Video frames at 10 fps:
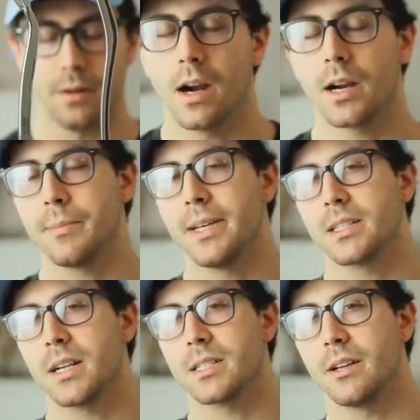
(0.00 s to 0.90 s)
I'm going to be
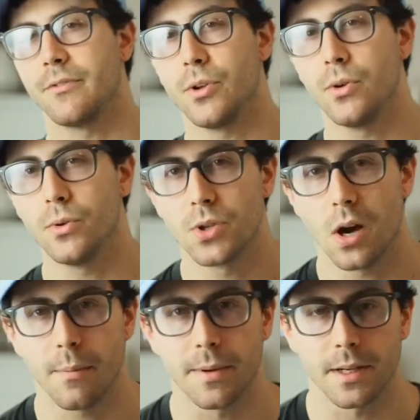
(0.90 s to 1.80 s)
discussing a few
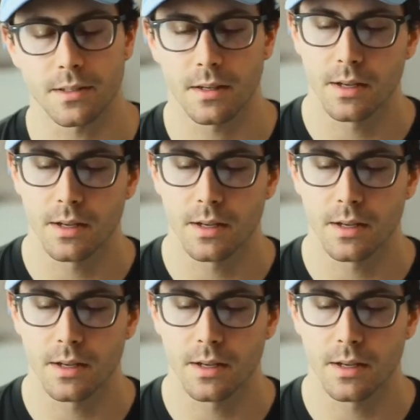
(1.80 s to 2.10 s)
topics.